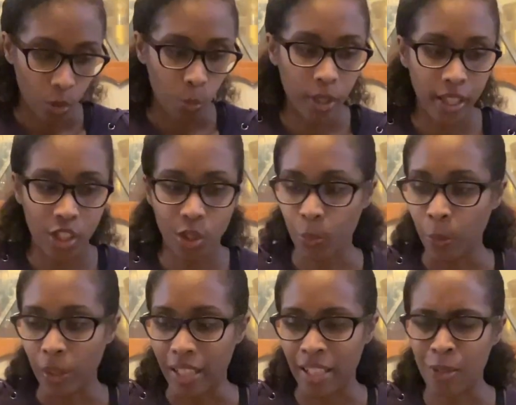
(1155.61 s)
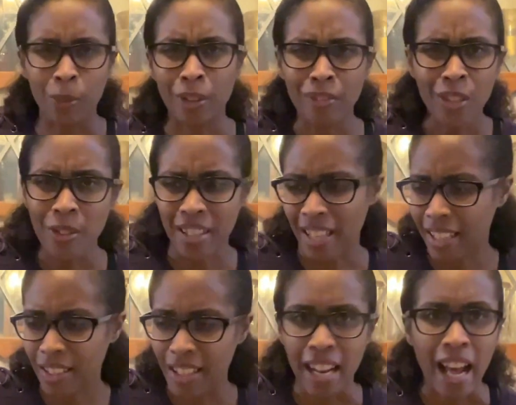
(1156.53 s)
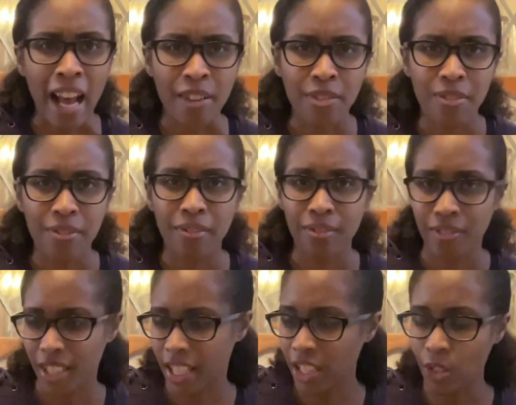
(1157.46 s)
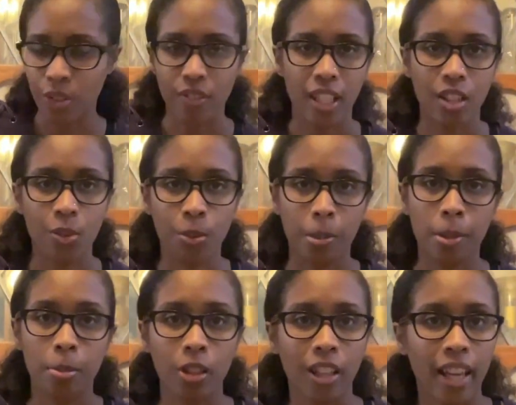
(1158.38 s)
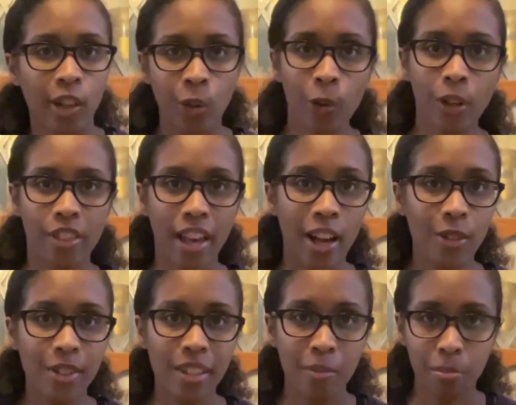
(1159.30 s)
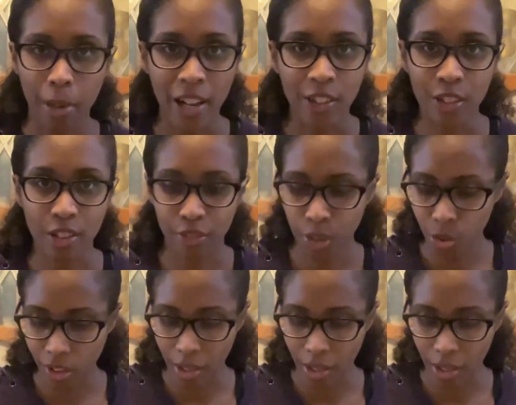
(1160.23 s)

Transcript: which is one of those things that I've seen those videos where people are like, grow 1,000 pounds of food.